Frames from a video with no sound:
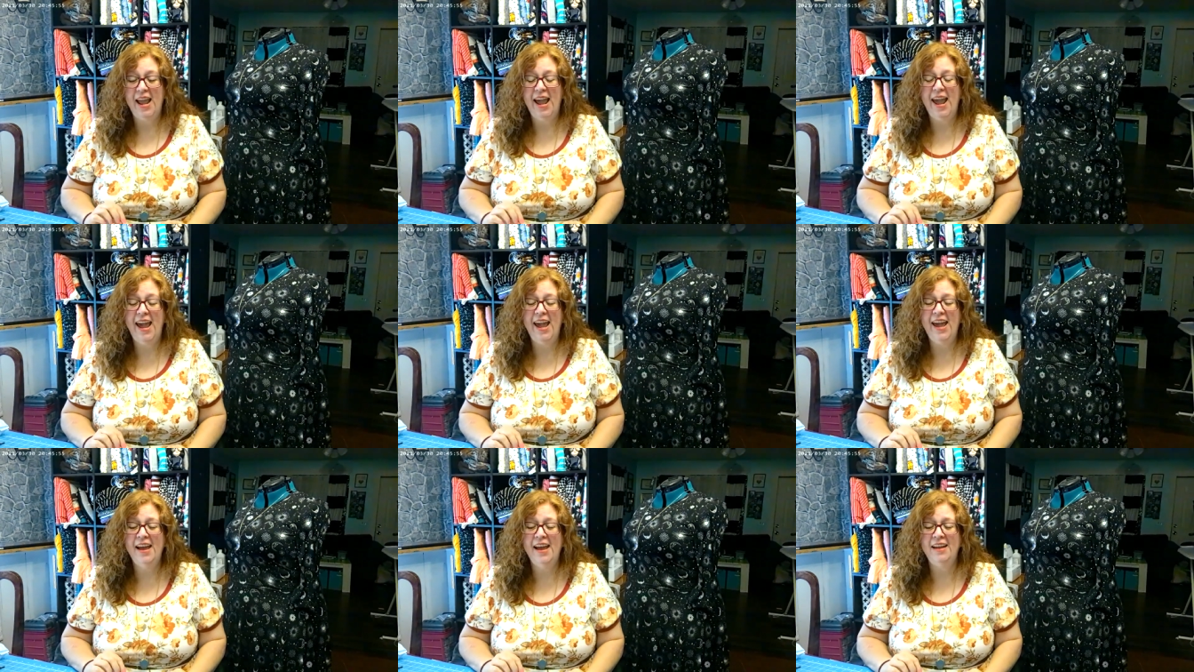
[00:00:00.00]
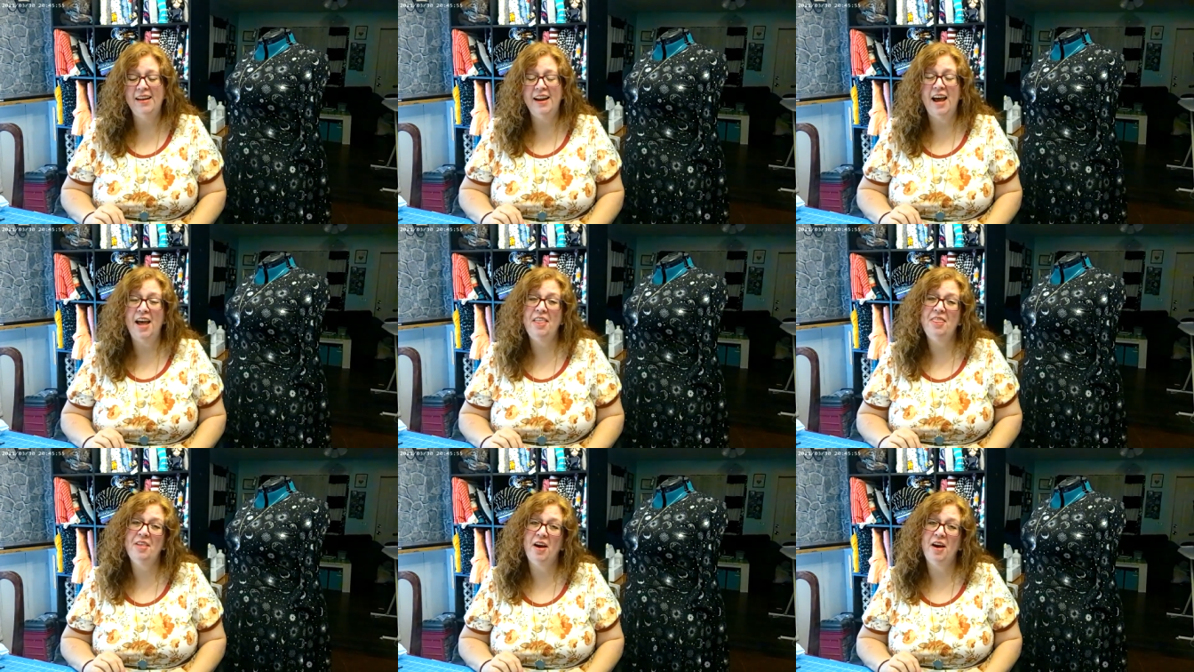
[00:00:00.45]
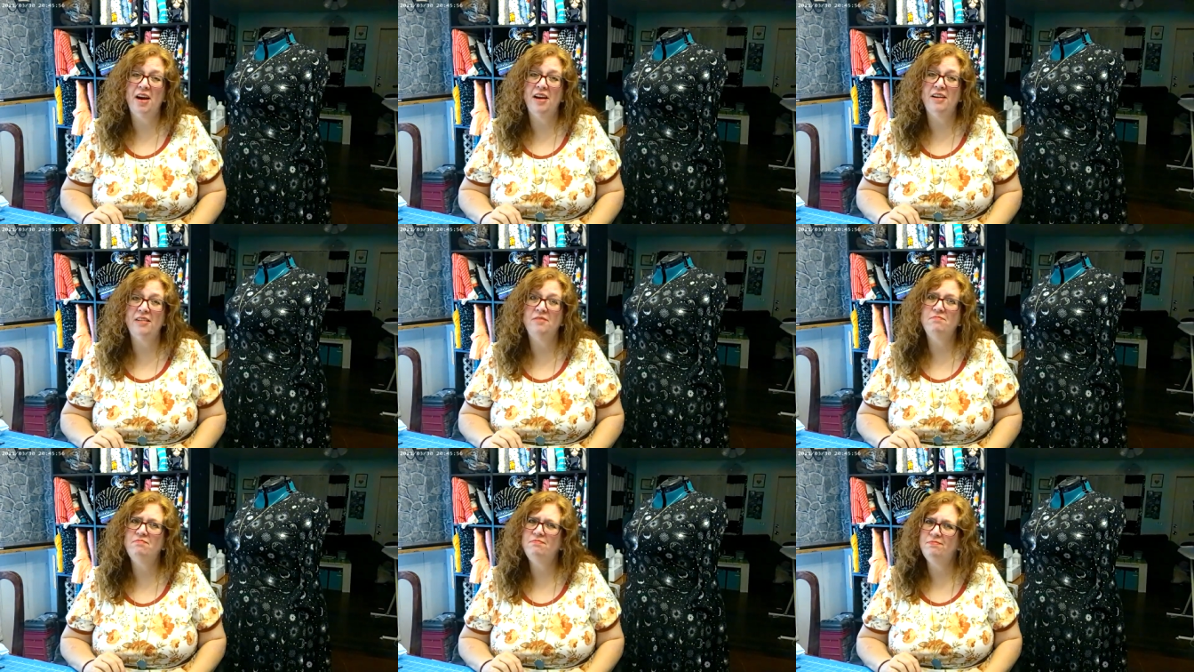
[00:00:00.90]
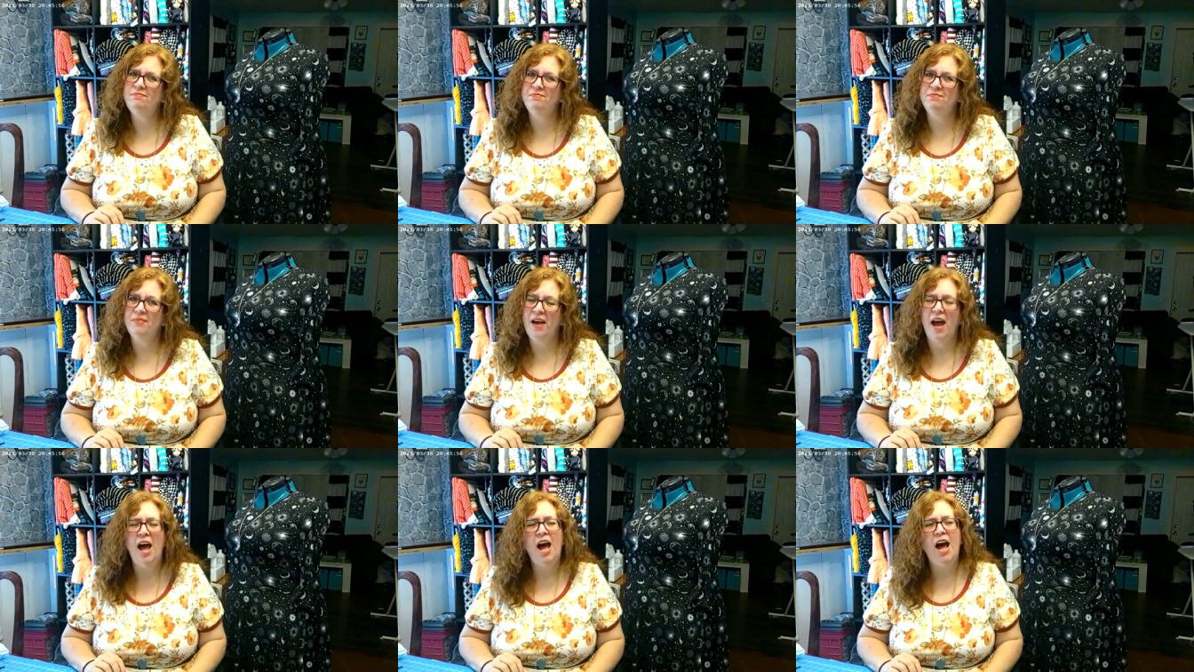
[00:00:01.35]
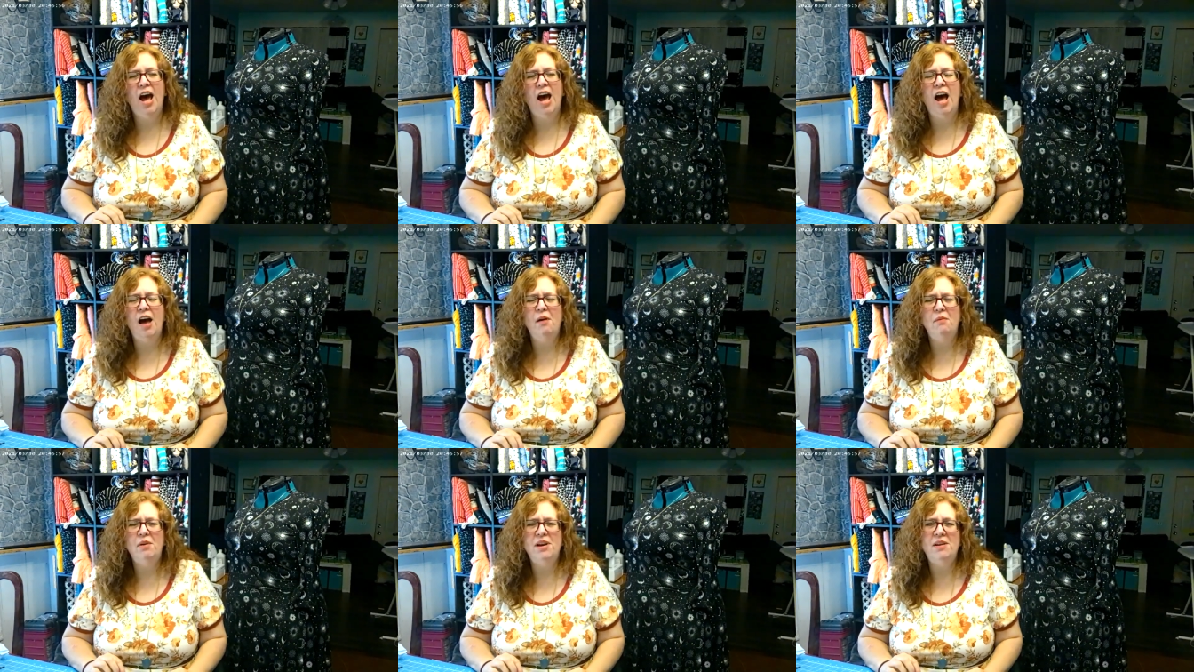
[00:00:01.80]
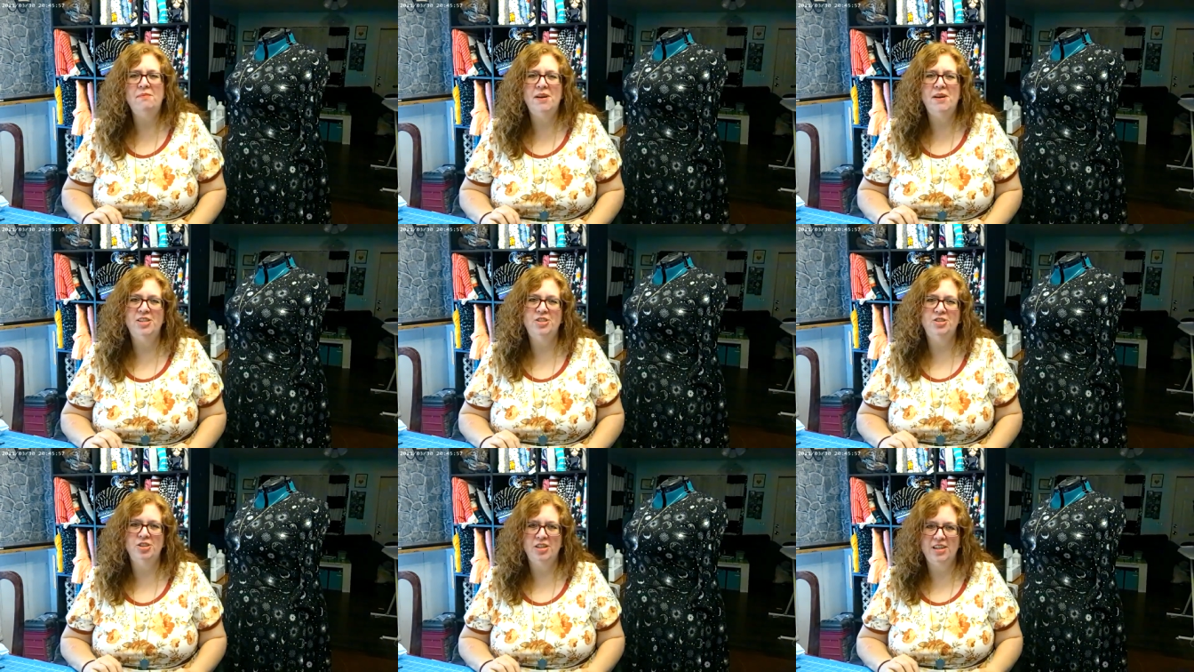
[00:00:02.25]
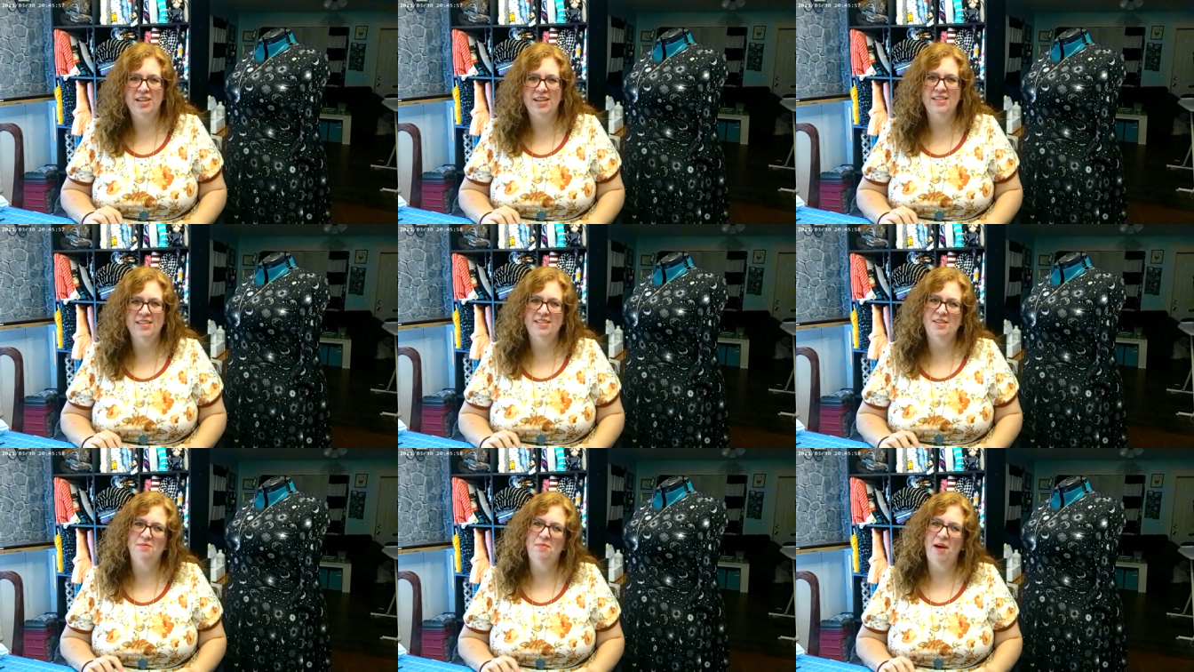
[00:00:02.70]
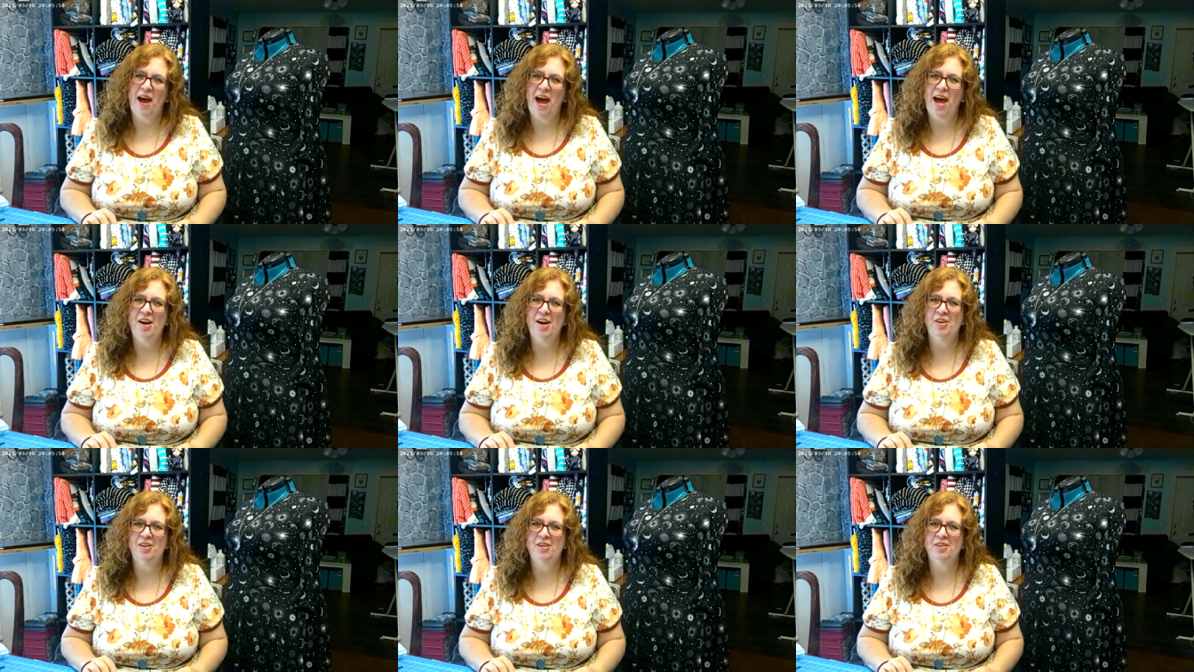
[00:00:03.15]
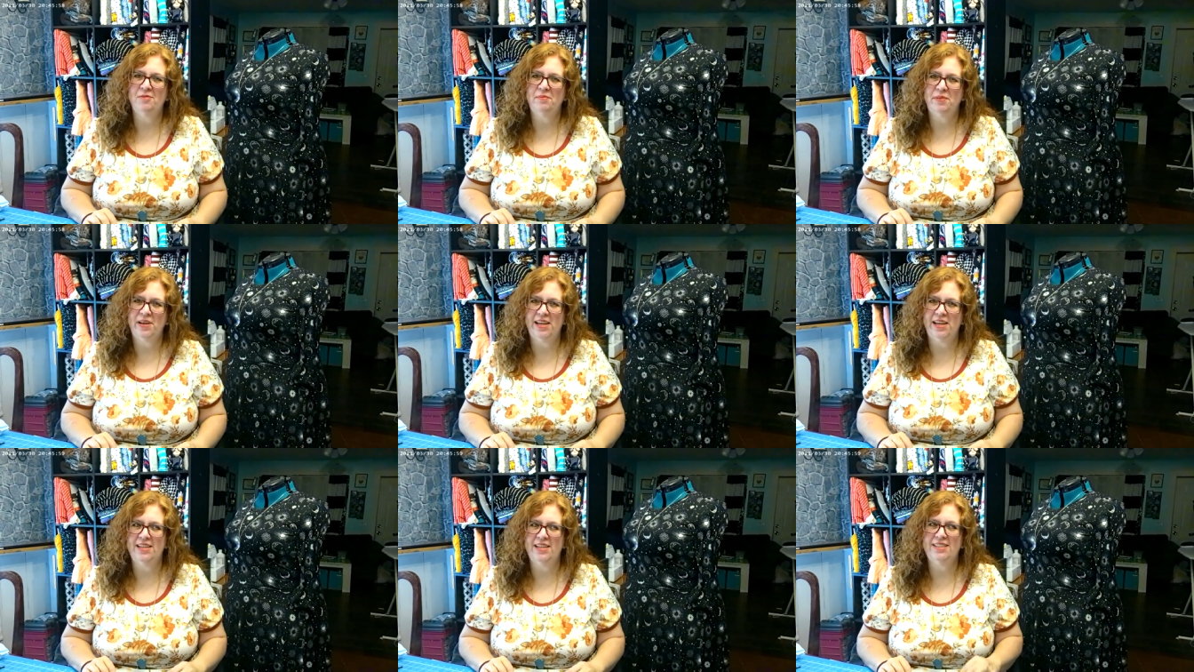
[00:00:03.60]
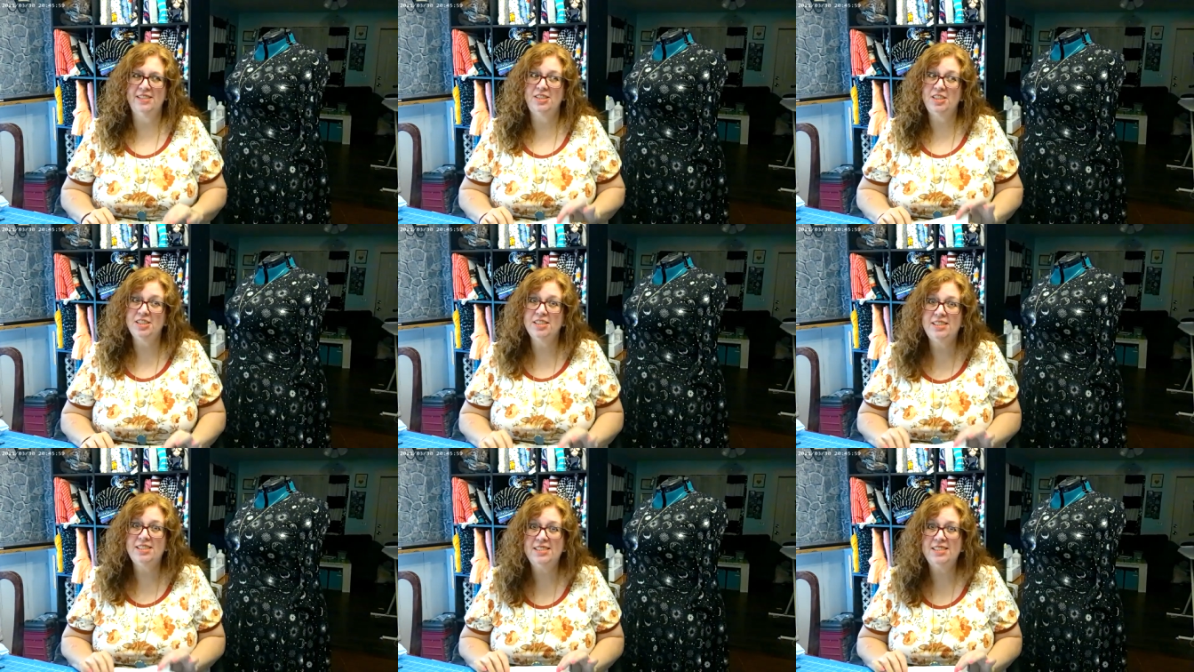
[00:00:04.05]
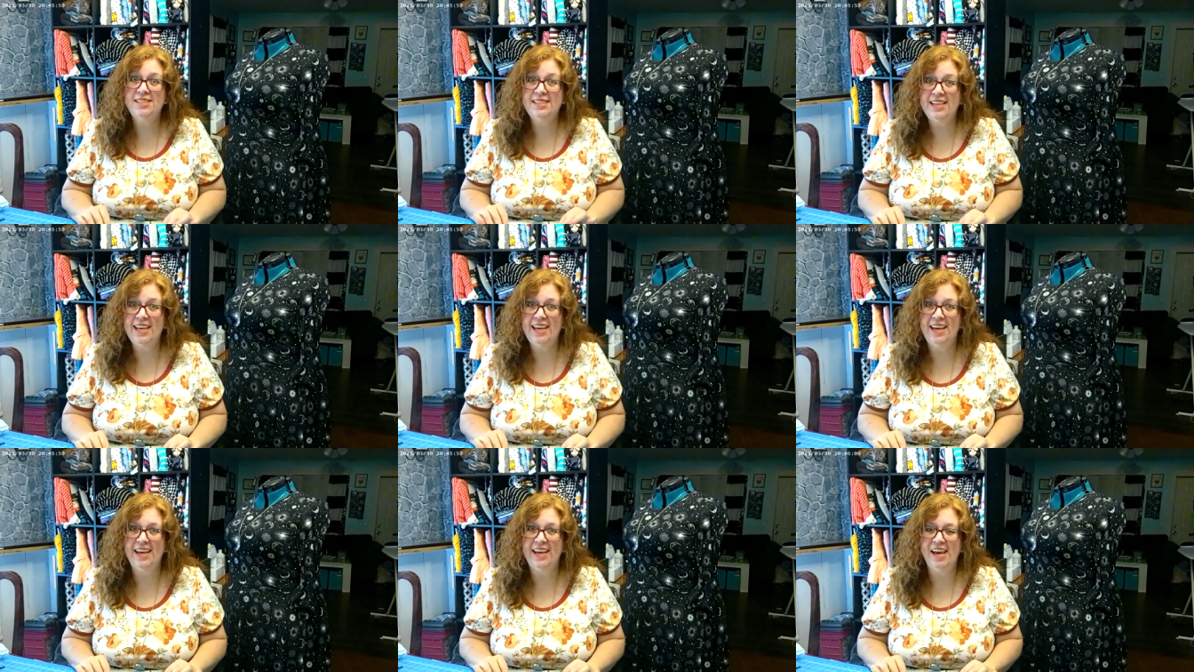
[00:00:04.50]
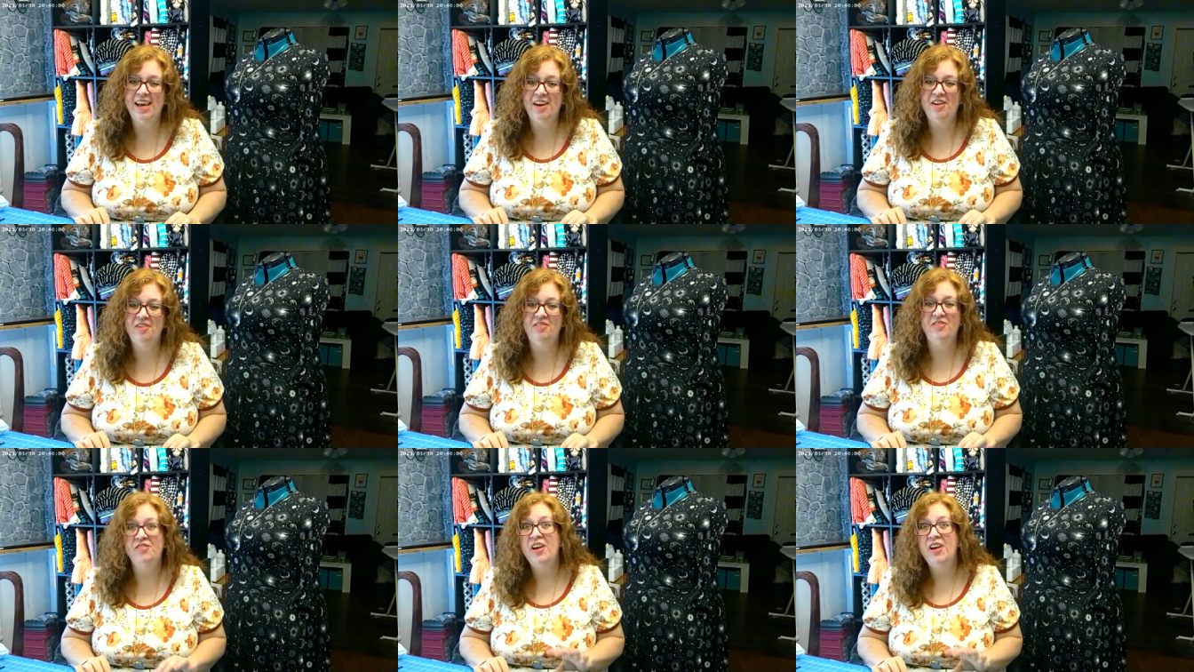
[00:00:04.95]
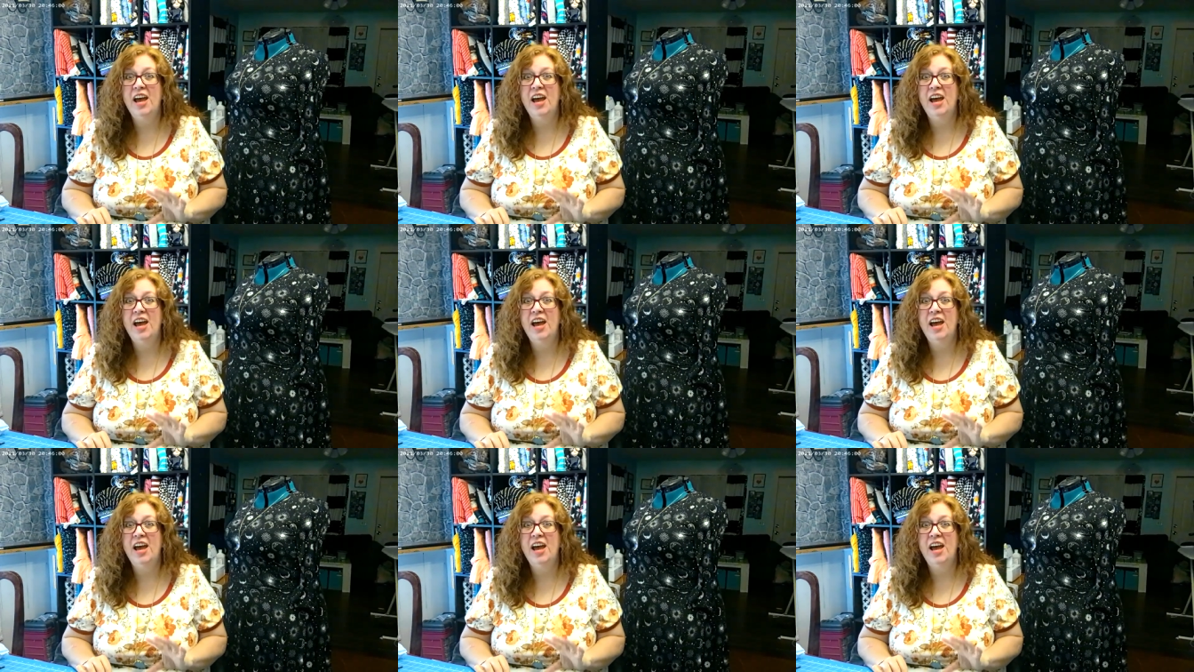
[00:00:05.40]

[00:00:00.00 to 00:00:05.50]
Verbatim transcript: and I thought, hmm, I want to measure it against the pattern piece just to see if